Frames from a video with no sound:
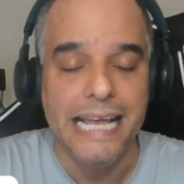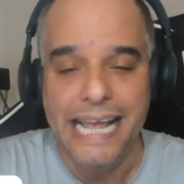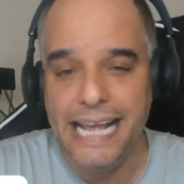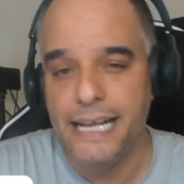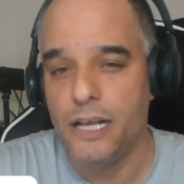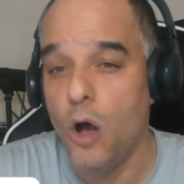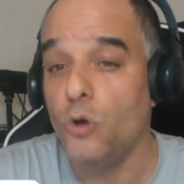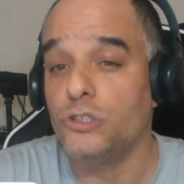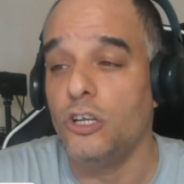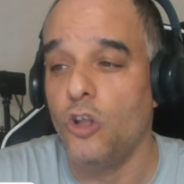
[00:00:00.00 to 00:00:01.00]
It
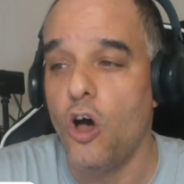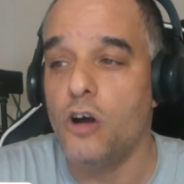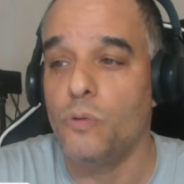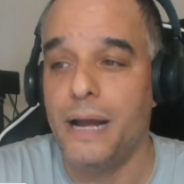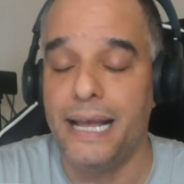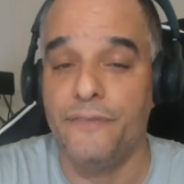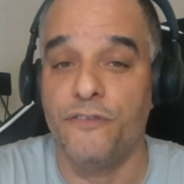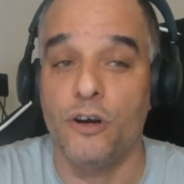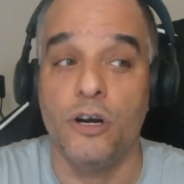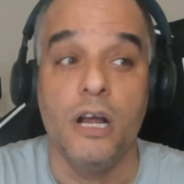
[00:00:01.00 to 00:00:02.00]
goes a long way
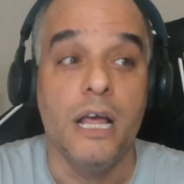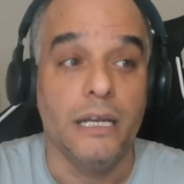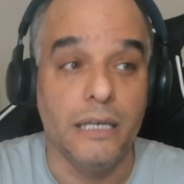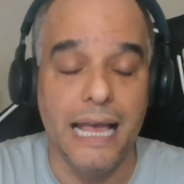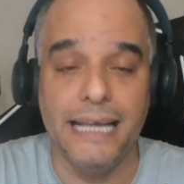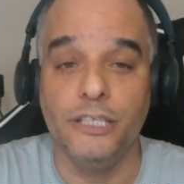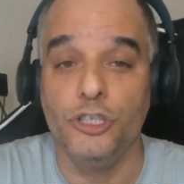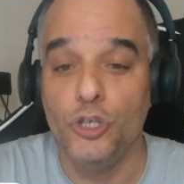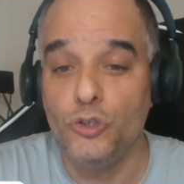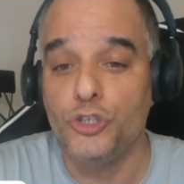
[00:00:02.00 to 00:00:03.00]
for letting
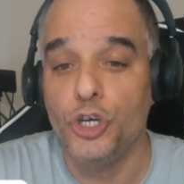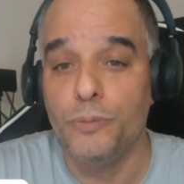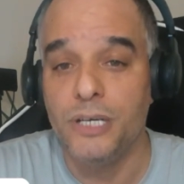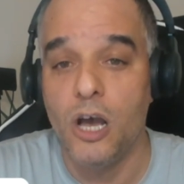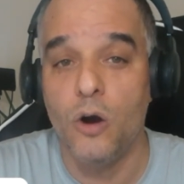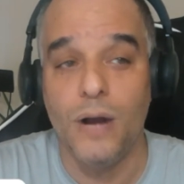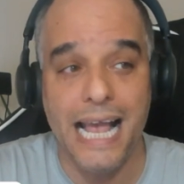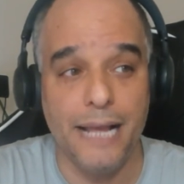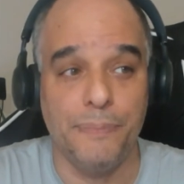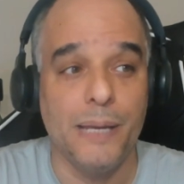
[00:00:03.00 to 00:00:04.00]
YouTube know,
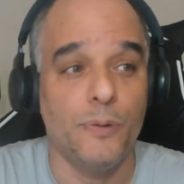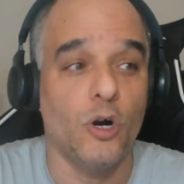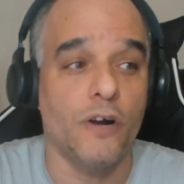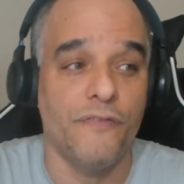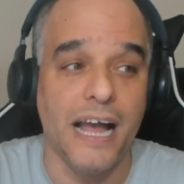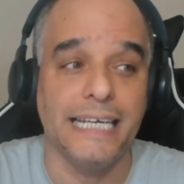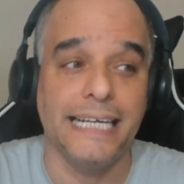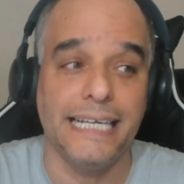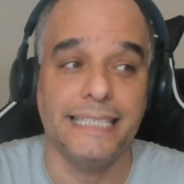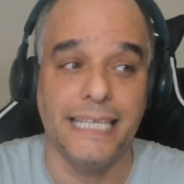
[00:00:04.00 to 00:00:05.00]
hey, people are finding
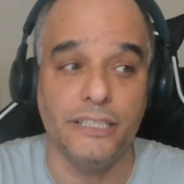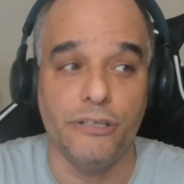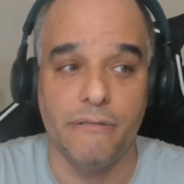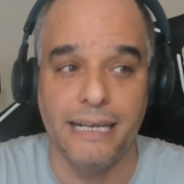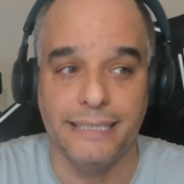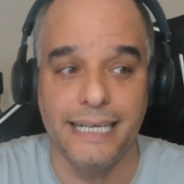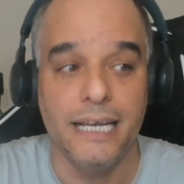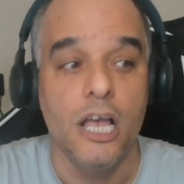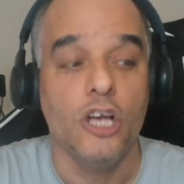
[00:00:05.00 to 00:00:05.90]
this interesting.